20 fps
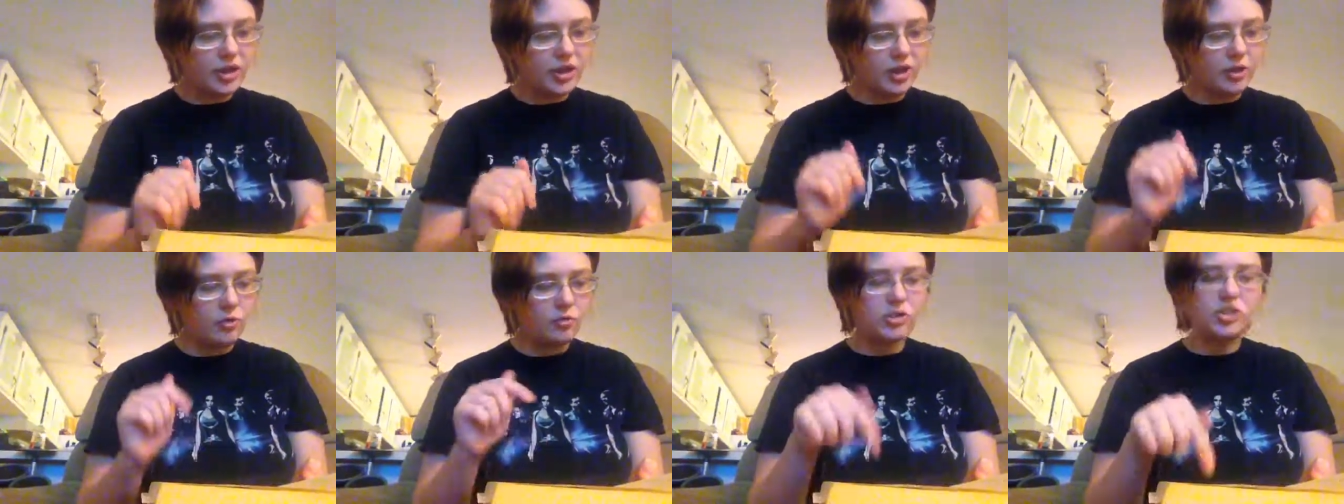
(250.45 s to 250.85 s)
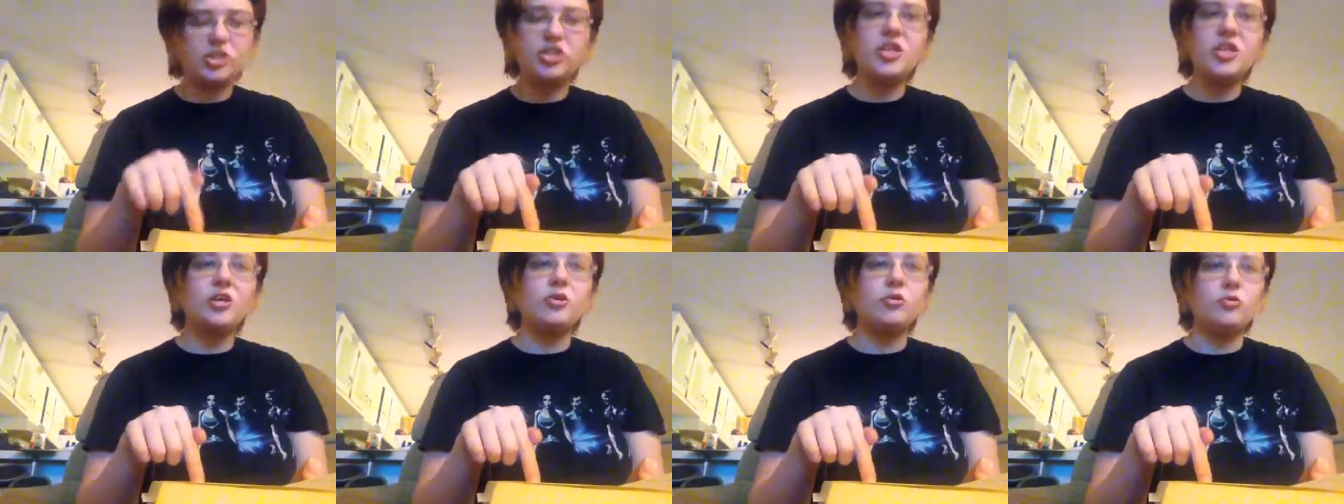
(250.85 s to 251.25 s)
It was
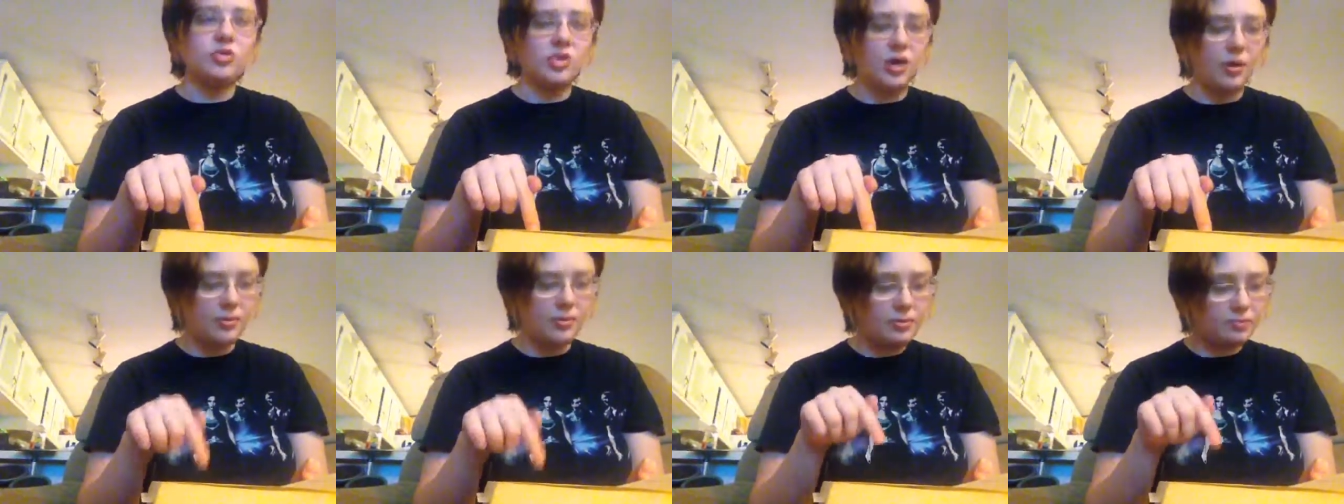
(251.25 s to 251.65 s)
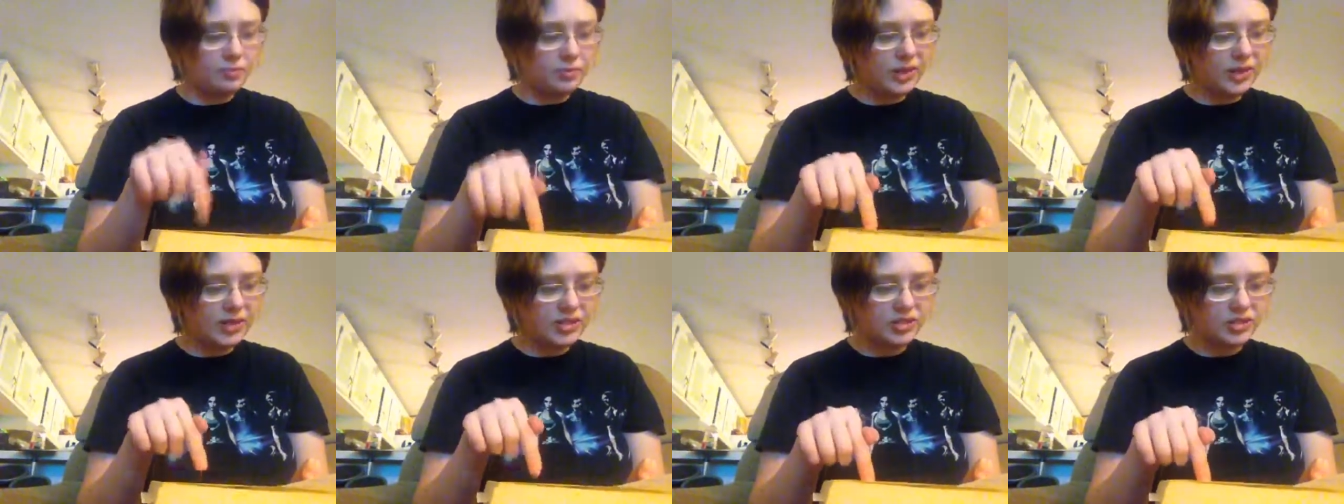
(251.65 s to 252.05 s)
she who taught me
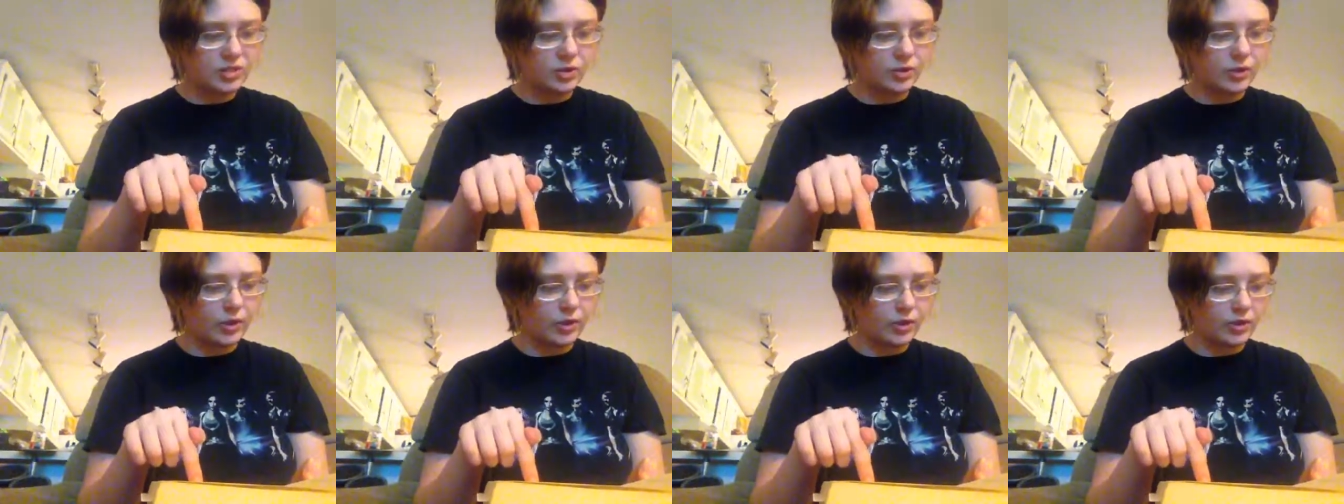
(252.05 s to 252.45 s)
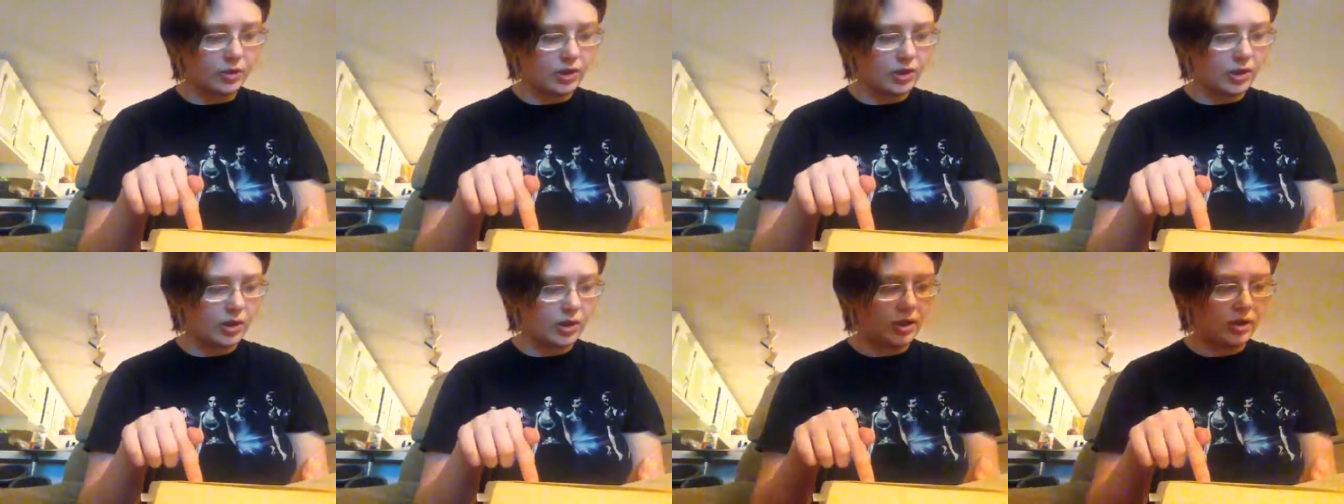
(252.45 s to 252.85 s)
plain sewing,
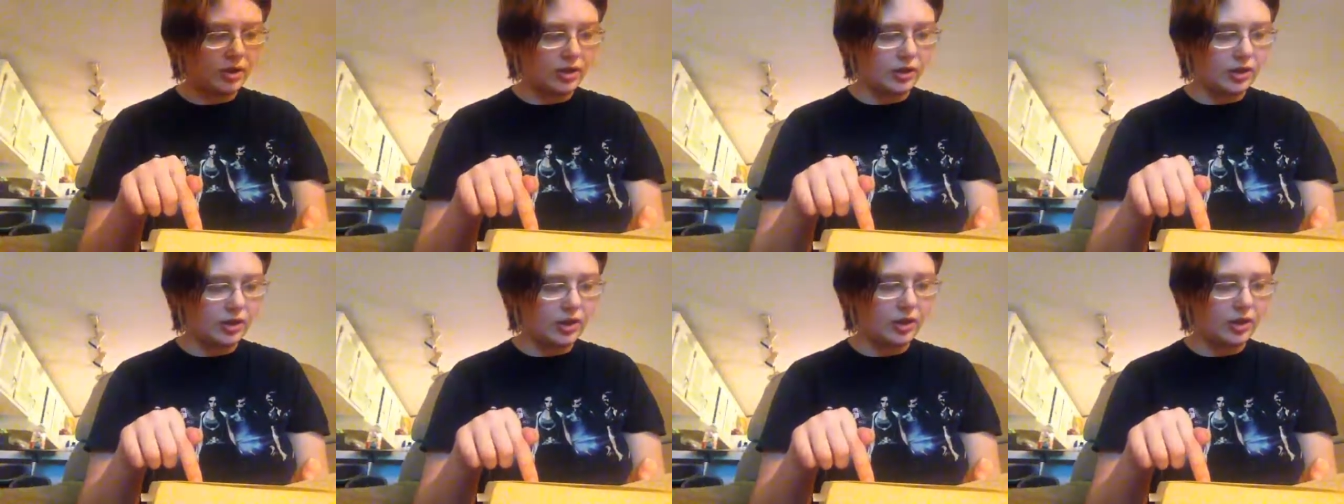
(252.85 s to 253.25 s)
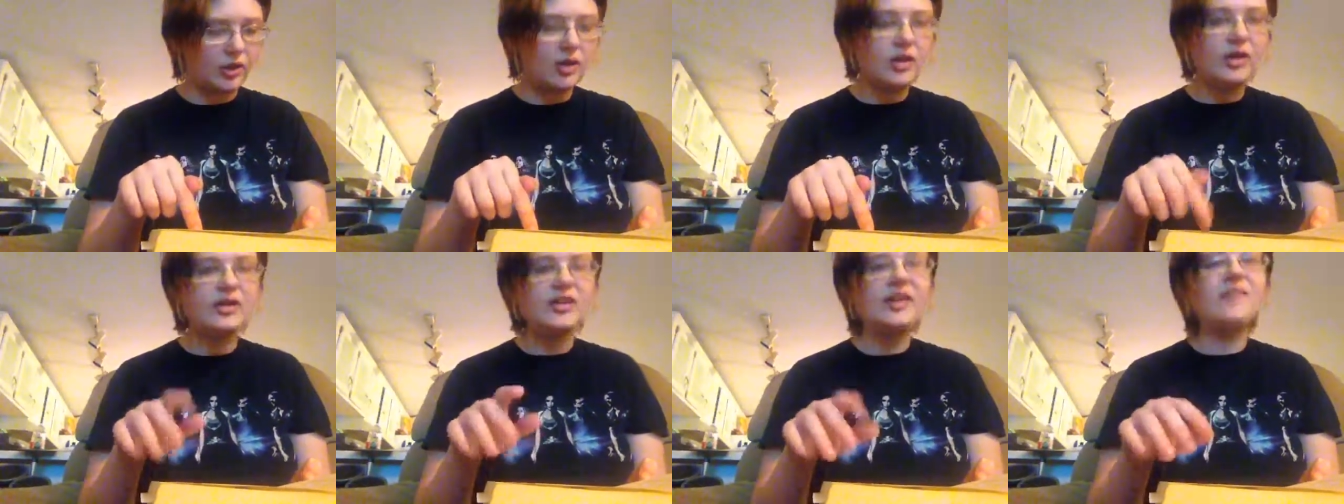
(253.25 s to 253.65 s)
cooking, and cleaning,
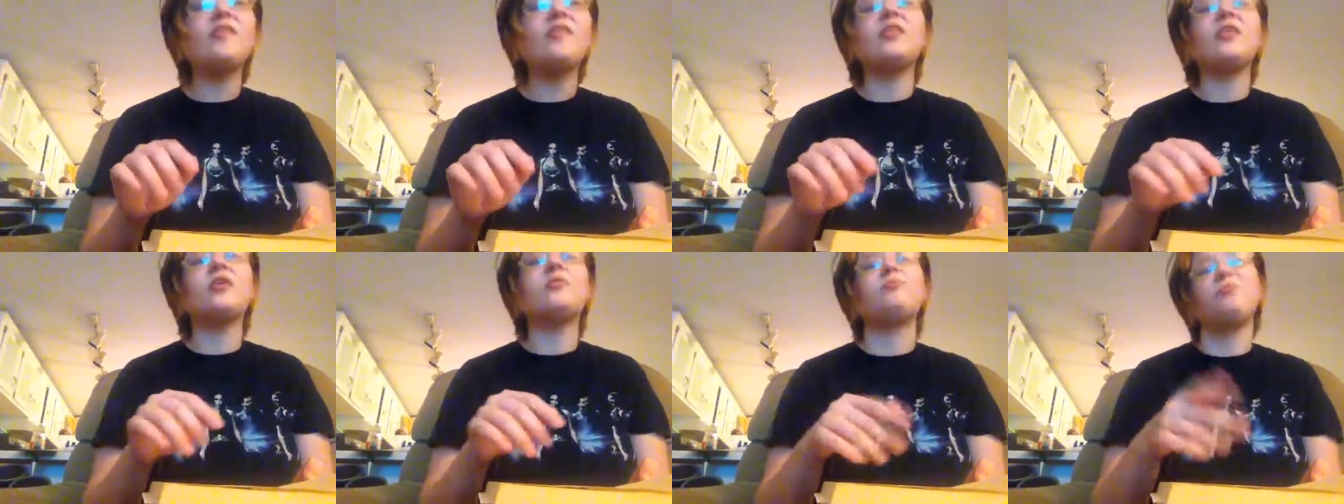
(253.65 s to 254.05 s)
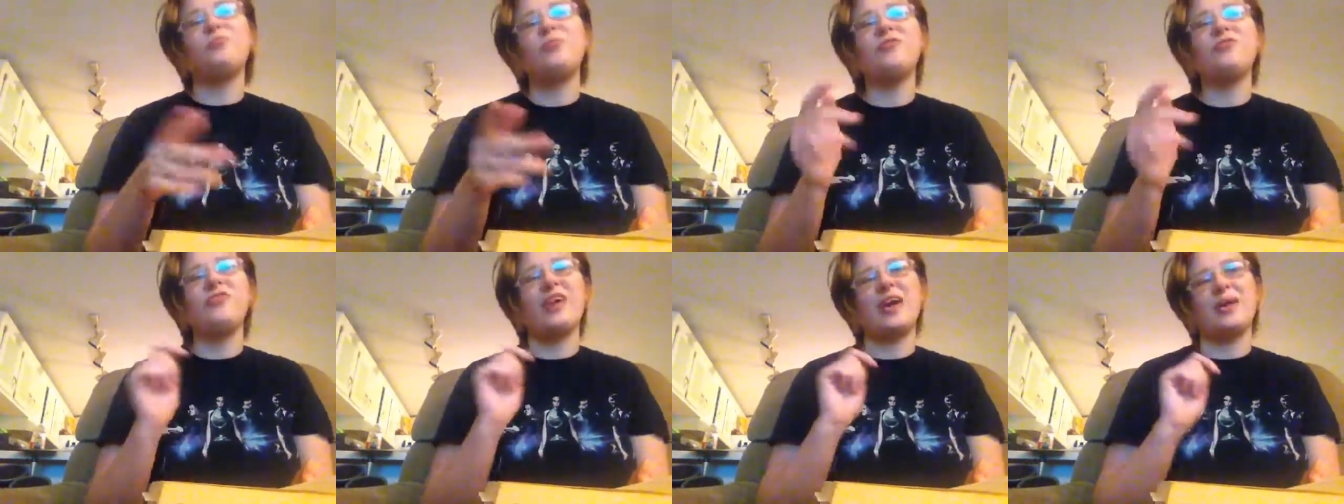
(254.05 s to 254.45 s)
leaving the
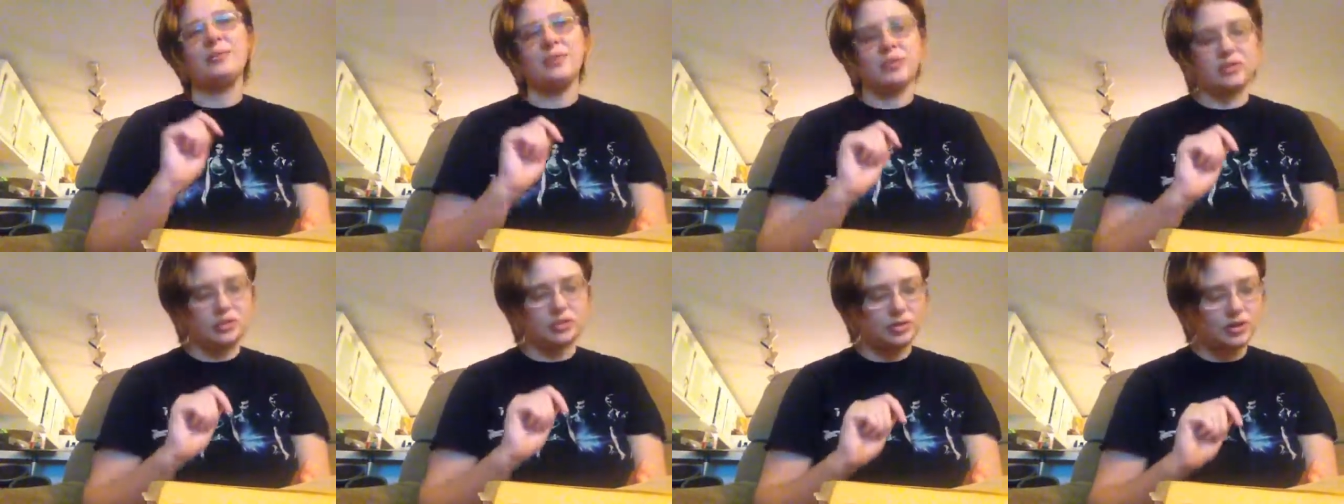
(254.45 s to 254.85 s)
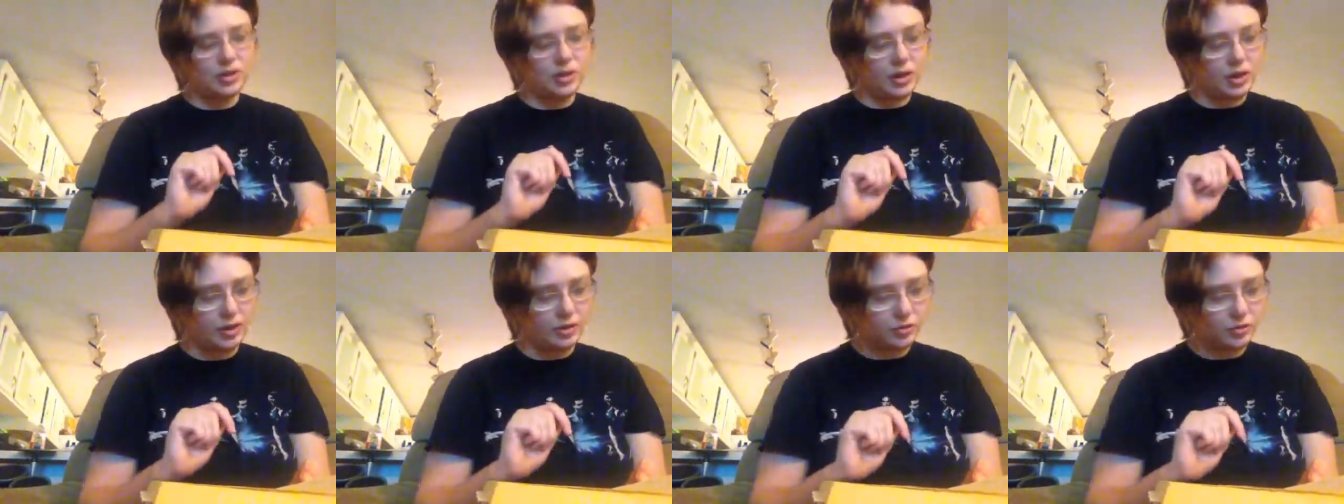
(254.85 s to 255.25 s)
refinements to
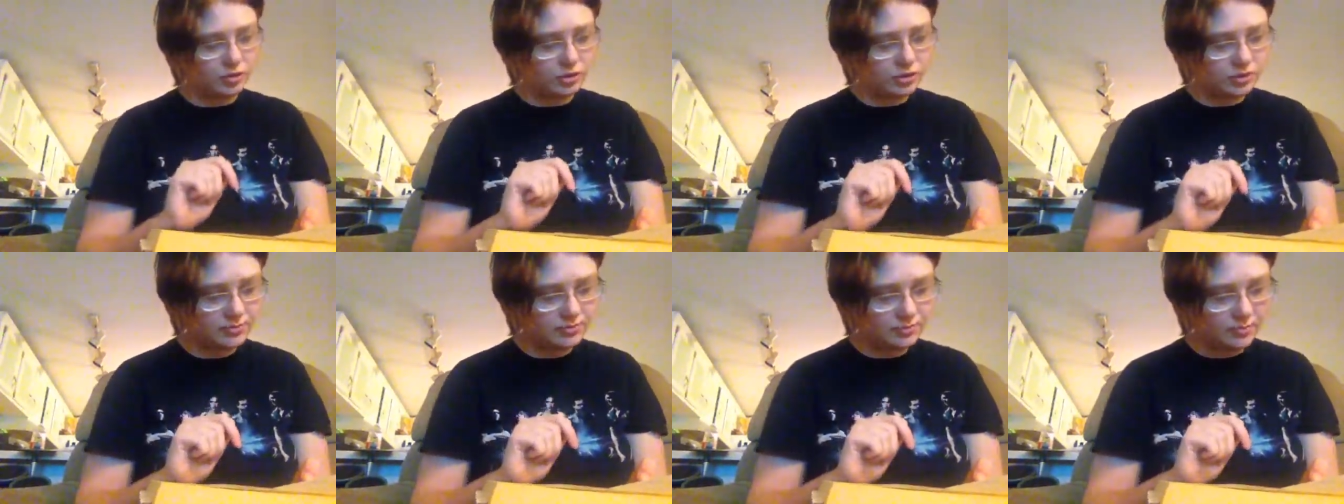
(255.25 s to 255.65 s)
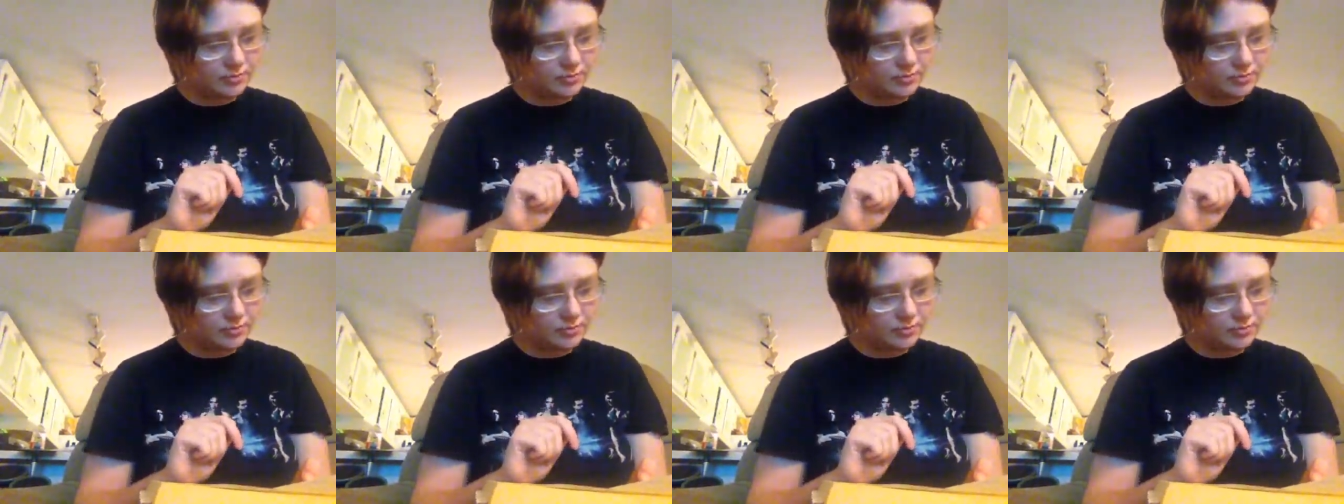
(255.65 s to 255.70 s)
the others.